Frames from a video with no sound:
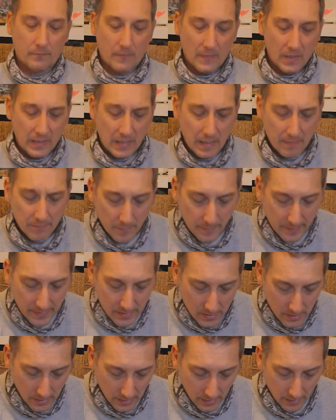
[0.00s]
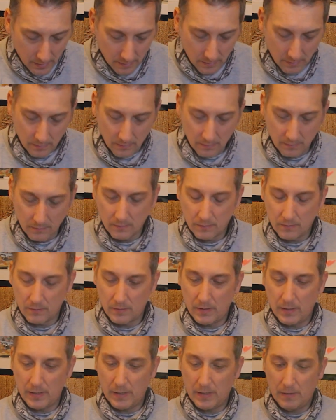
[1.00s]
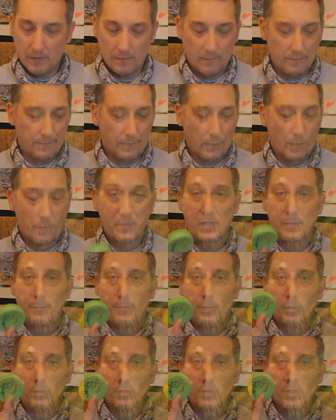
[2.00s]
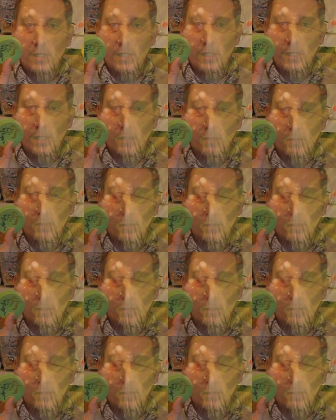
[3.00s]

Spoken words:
a couple of bits of foam spools here.